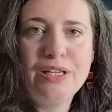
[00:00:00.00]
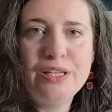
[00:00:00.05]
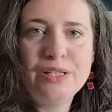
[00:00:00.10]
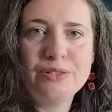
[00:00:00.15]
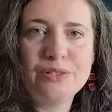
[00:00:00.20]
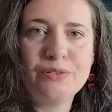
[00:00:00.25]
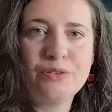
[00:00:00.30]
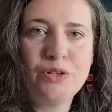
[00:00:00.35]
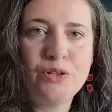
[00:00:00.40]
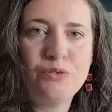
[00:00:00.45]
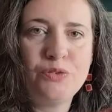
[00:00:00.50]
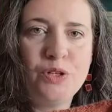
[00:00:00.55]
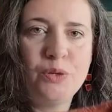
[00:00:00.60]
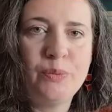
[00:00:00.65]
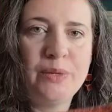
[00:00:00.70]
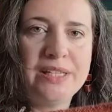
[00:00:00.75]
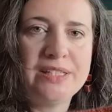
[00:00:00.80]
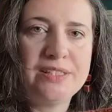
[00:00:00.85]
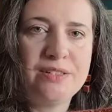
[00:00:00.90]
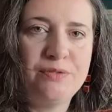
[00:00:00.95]
So I've got a few
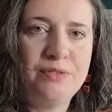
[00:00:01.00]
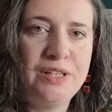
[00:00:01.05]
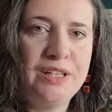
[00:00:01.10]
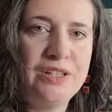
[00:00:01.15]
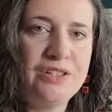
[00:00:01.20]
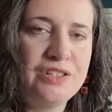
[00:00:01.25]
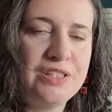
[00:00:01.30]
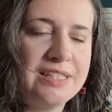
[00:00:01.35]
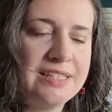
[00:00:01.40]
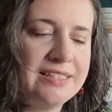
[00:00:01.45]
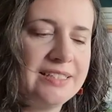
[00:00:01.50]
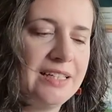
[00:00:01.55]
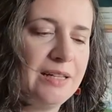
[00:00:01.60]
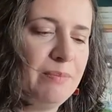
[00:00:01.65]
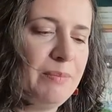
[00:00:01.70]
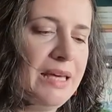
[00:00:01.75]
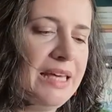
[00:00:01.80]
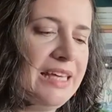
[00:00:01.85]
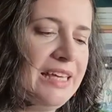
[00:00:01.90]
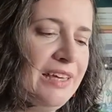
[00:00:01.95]
weeks to finish this and I'm
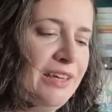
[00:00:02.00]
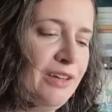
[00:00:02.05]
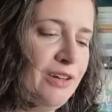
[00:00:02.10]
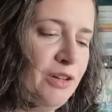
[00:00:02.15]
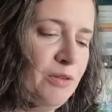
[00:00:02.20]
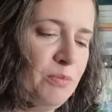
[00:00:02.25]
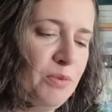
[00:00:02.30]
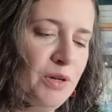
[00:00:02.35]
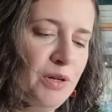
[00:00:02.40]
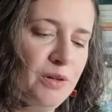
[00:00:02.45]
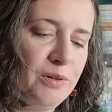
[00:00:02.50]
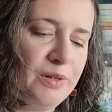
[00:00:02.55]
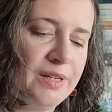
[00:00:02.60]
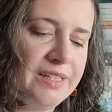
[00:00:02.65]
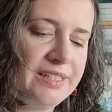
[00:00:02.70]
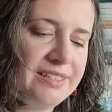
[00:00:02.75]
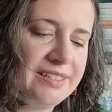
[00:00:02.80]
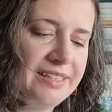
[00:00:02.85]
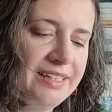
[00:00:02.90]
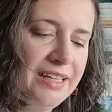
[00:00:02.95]
making good
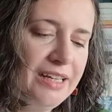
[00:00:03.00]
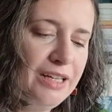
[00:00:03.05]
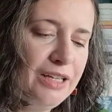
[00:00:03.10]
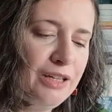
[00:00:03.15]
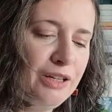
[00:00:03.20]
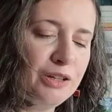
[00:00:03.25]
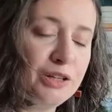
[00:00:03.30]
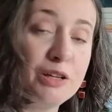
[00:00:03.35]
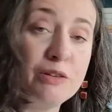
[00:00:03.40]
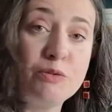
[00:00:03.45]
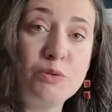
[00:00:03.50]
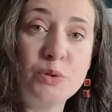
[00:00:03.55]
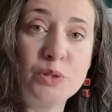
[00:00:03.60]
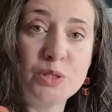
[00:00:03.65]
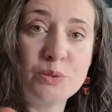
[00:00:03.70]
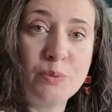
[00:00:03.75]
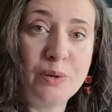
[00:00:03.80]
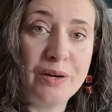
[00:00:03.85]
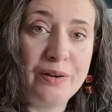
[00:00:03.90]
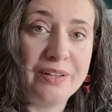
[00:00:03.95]
progress. Looking forward
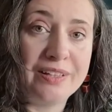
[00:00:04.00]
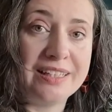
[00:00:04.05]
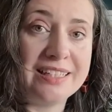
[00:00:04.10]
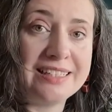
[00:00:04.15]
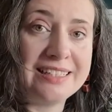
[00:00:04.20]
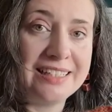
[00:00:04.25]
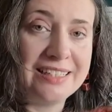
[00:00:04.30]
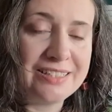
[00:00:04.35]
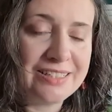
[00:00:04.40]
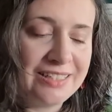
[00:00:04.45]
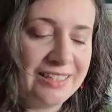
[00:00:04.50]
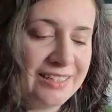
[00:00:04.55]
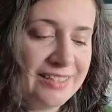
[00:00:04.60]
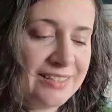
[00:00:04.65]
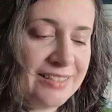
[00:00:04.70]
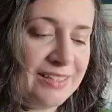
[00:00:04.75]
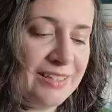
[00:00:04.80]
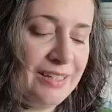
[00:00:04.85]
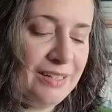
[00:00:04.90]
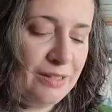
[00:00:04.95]
to wearing this actually. It's
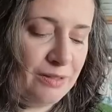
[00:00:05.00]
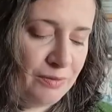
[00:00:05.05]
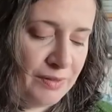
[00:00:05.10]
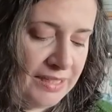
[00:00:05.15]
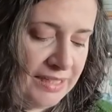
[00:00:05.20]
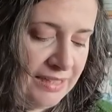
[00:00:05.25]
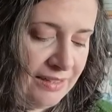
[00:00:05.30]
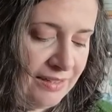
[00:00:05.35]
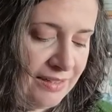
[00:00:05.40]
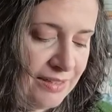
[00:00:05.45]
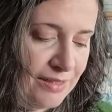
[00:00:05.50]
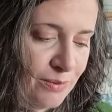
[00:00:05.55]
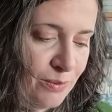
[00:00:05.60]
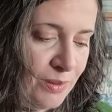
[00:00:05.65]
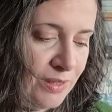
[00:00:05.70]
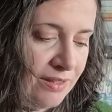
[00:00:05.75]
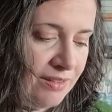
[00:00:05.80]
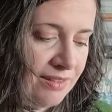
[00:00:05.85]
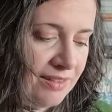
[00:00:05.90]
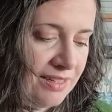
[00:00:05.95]
going to look really nice
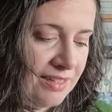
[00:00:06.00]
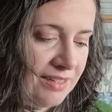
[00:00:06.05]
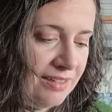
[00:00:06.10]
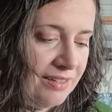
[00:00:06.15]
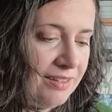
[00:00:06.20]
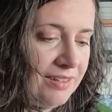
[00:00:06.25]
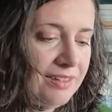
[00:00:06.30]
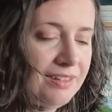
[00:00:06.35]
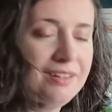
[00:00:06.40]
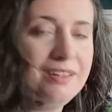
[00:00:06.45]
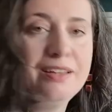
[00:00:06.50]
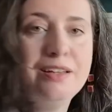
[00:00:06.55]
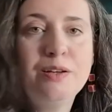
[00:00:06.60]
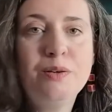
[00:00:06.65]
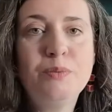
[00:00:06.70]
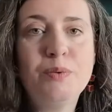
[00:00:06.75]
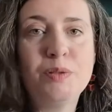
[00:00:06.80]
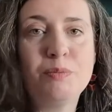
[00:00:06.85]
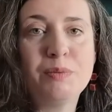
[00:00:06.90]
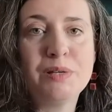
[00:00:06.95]

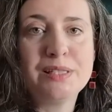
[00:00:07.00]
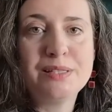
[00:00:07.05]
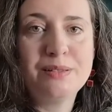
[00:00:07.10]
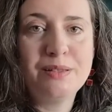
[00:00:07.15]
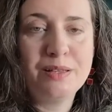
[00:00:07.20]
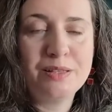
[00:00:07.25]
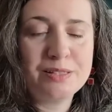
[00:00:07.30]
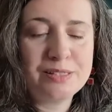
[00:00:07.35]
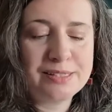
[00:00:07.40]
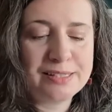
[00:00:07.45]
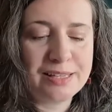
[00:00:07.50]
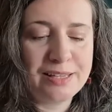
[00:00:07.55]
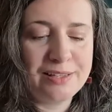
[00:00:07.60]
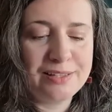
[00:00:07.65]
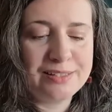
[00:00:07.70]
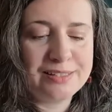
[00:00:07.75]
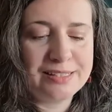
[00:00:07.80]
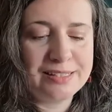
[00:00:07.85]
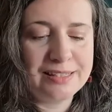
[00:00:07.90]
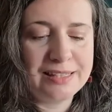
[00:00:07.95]
with my
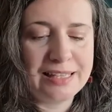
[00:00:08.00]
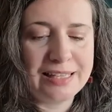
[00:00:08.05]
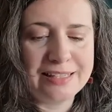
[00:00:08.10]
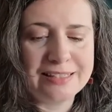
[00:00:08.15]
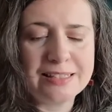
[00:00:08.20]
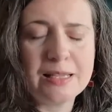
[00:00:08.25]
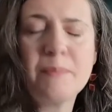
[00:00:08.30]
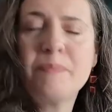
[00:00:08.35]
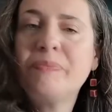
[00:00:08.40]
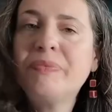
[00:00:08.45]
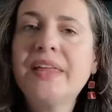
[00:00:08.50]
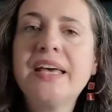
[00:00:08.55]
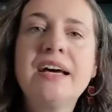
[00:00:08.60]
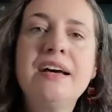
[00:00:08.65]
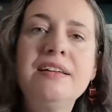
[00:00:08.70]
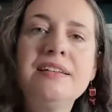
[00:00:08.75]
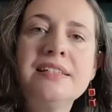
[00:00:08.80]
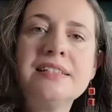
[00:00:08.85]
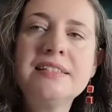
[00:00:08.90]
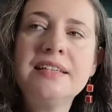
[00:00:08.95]
skirts and things. I
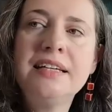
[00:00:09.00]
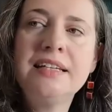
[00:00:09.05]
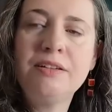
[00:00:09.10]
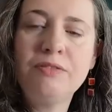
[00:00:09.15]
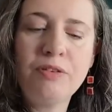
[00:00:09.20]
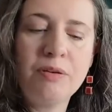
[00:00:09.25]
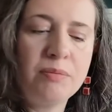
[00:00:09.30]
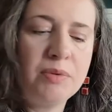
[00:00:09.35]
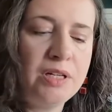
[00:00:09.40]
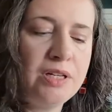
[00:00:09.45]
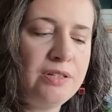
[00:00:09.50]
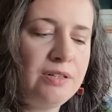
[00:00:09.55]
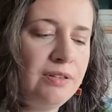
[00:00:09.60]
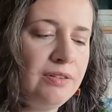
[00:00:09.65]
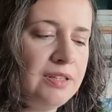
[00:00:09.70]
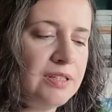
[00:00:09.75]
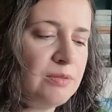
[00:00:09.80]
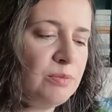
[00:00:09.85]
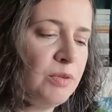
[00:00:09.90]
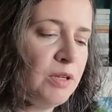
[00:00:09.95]
can't decide if I'm going to do
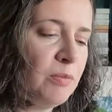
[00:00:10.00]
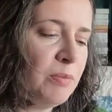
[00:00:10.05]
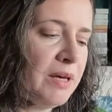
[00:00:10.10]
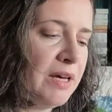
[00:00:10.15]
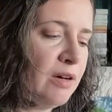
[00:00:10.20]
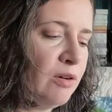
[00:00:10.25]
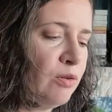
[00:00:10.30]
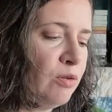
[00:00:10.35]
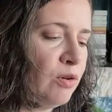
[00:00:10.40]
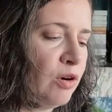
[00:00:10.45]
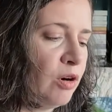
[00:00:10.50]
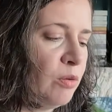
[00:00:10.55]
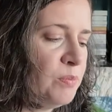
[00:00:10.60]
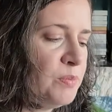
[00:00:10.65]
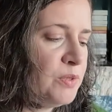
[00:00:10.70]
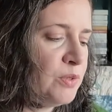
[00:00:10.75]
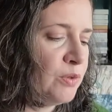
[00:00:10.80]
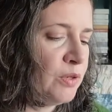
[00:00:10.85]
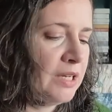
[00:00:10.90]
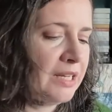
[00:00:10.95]
this one a bit
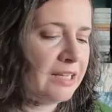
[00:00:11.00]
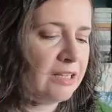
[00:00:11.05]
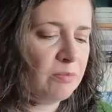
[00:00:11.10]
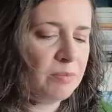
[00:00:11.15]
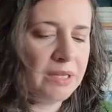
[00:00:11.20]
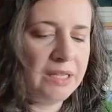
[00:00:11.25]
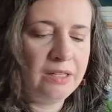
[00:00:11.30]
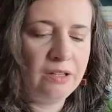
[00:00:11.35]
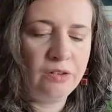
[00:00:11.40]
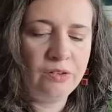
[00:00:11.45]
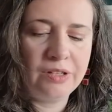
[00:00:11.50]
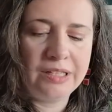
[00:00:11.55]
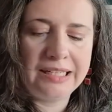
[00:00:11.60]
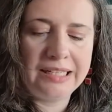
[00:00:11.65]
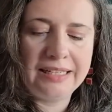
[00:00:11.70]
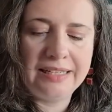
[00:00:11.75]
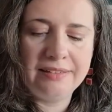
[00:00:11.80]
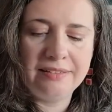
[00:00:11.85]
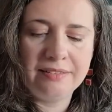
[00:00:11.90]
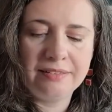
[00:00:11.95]
cropped or a little bit longer
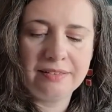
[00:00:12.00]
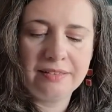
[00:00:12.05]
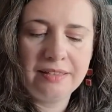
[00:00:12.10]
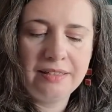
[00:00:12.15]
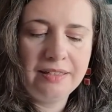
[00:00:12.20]
length.